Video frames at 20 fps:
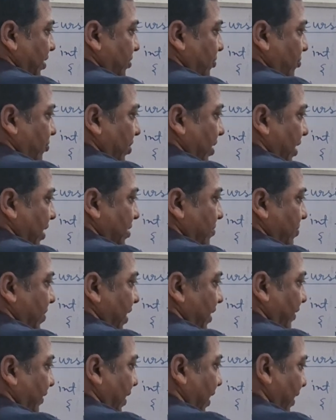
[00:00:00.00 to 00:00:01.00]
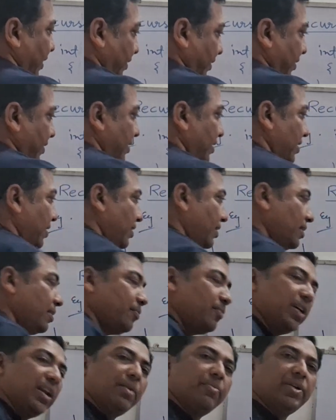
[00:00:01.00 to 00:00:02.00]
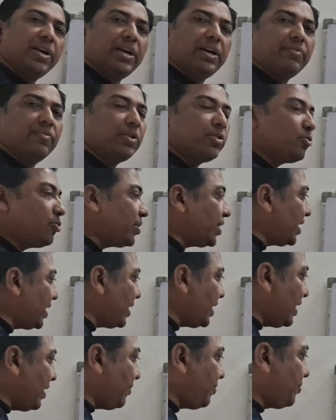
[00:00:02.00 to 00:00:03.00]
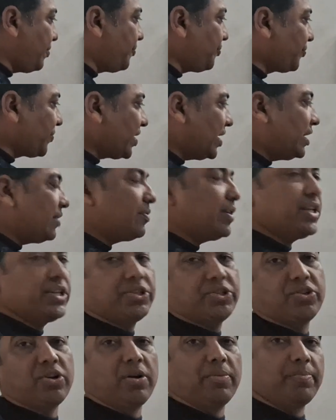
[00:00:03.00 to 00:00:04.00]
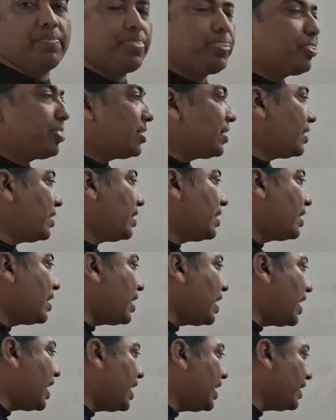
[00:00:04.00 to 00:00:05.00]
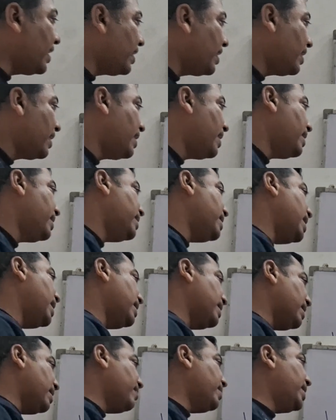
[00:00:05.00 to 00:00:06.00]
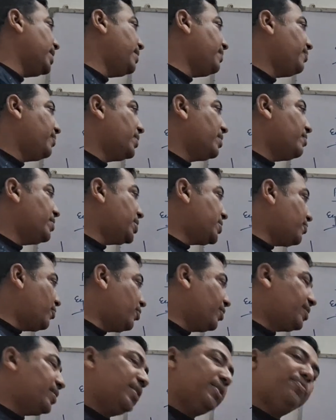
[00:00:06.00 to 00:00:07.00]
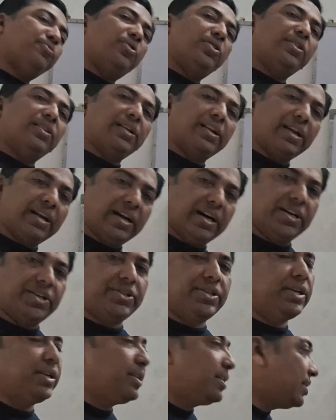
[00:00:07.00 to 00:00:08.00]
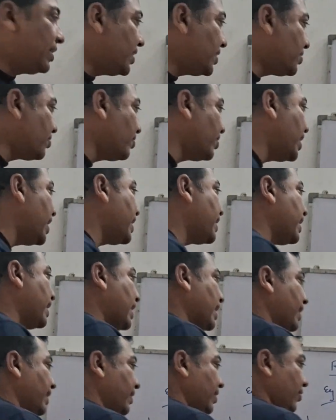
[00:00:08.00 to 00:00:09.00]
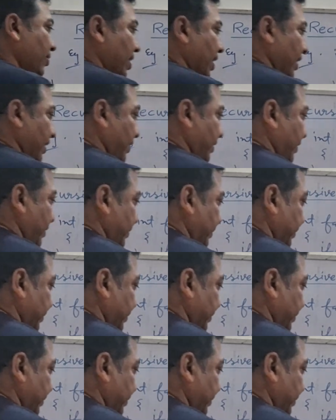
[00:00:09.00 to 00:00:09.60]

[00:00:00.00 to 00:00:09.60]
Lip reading: is known as base case. Whenever it will go in if, it will stop. And the another one which forces for the recursion is known as recursive case.